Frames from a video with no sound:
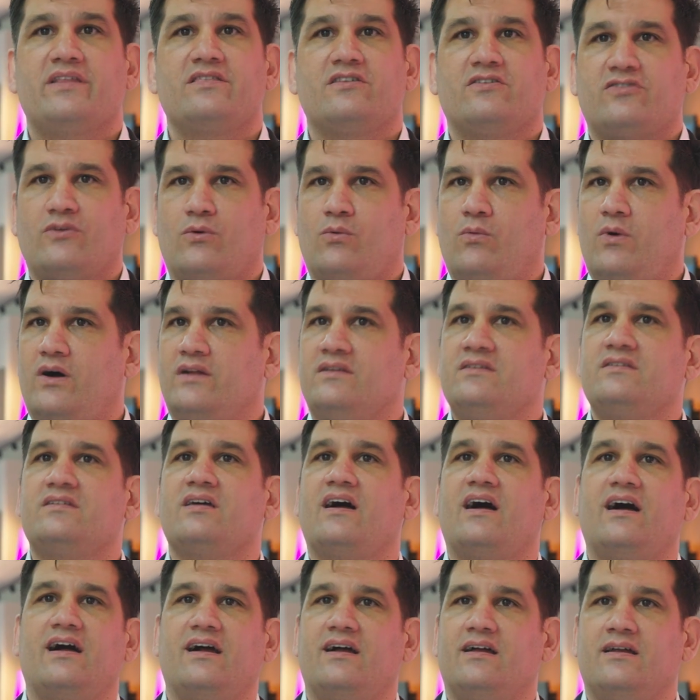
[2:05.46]
make this a
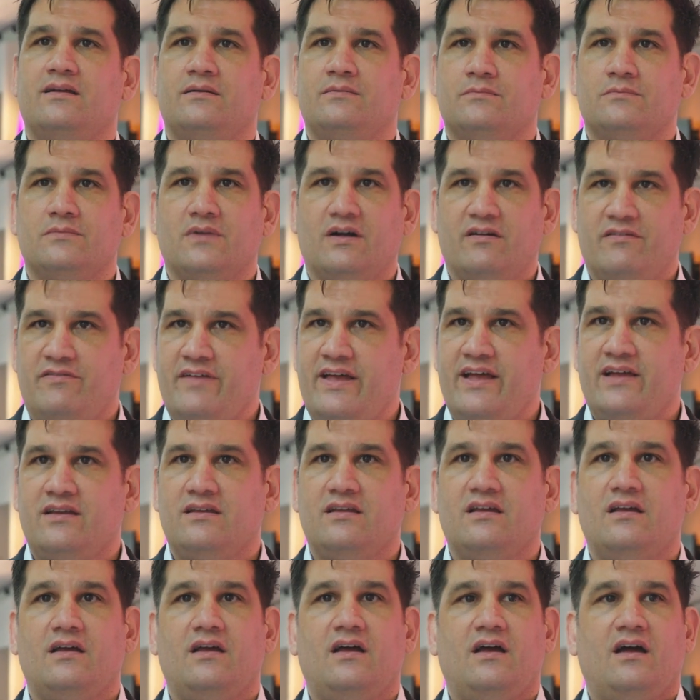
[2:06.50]
one-time
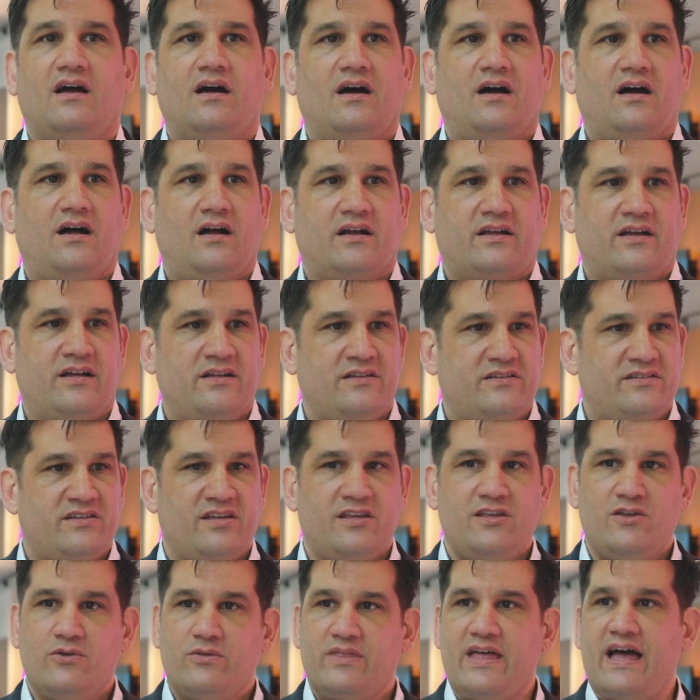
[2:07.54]
event. Uh,
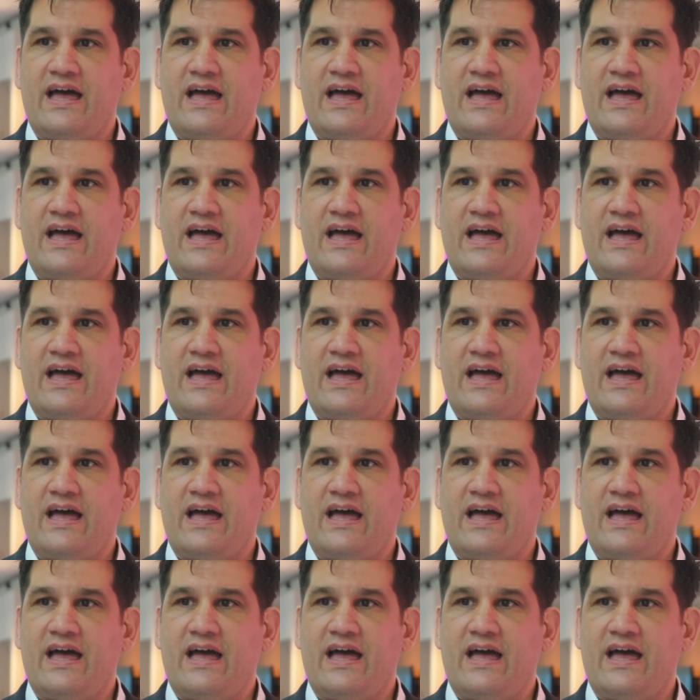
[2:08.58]
continue